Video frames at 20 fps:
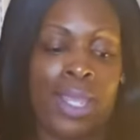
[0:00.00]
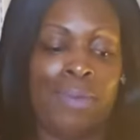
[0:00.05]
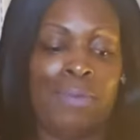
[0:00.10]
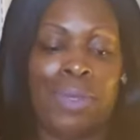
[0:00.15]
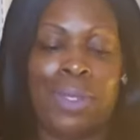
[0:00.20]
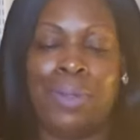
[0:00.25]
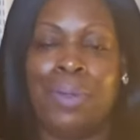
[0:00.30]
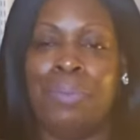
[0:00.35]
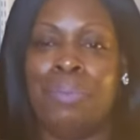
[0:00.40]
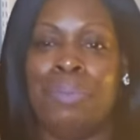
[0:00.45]

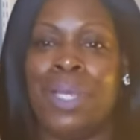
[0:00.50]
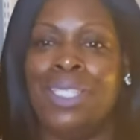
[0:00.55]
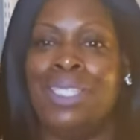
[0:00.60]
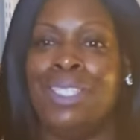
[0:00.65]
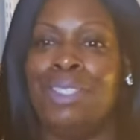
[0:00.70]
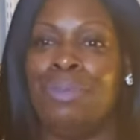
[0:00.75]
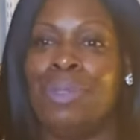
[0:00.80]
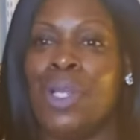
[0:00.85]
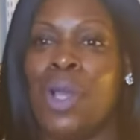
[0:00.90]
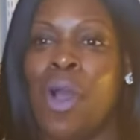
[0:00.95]
even
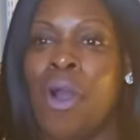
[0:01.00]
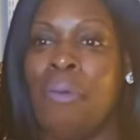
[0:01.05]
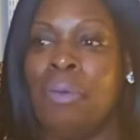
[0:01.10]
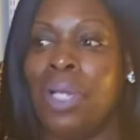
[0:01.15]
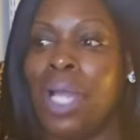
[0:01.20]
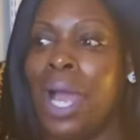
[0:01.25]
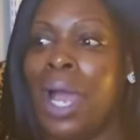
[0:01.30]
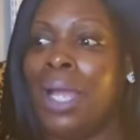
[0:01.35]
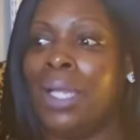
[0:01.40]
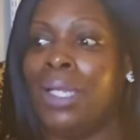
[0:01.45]
messaged me
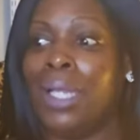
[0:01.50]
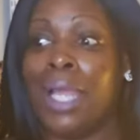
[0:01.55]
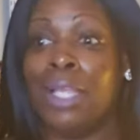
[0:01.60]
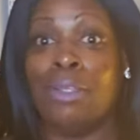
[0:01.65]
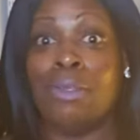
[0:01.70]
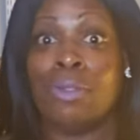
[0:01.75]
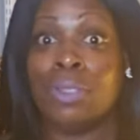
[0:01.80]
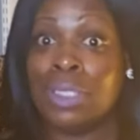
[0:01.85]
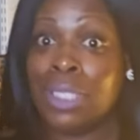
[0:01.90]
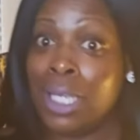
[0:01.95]
offline,
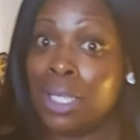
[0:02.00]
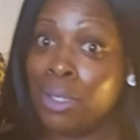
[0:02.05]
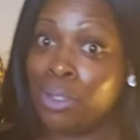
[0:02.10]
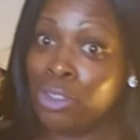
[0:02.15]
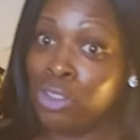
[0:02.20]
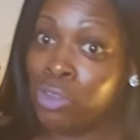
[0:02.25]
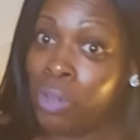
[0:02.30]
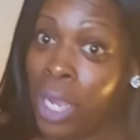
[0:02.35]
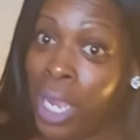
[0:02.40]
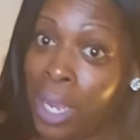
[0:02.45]
like, you see
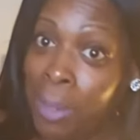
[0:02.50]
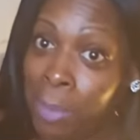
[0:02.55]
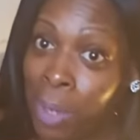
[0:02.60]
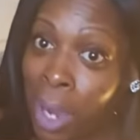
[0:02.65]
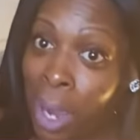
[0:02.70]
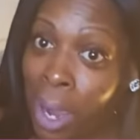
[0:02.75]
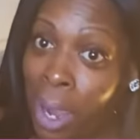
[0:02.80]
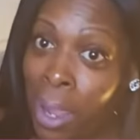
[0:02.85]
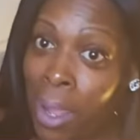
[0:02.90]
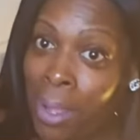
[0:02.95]
your stream,
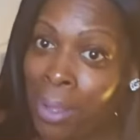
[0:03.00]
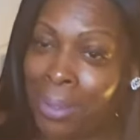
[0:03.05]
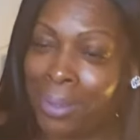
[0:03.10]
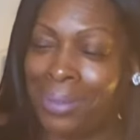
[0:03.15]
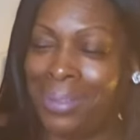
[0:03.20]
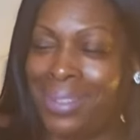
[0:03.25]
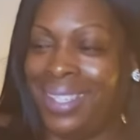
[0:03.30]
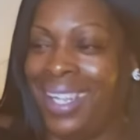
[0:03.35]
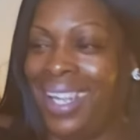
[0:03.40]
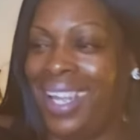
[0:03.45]
girl?